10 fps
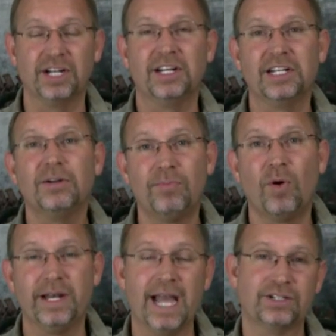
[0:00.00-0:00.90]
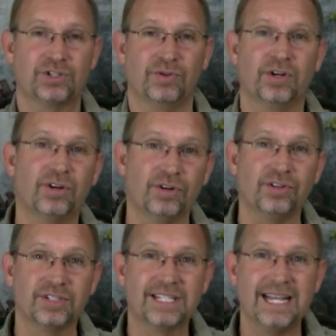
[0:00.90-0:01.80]
and the little boy next to her
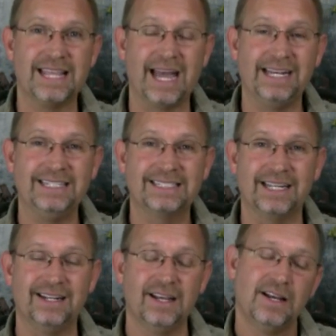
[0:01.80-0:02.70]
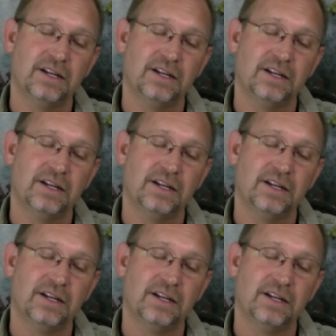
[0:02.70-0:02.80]
heard her say that, and he said,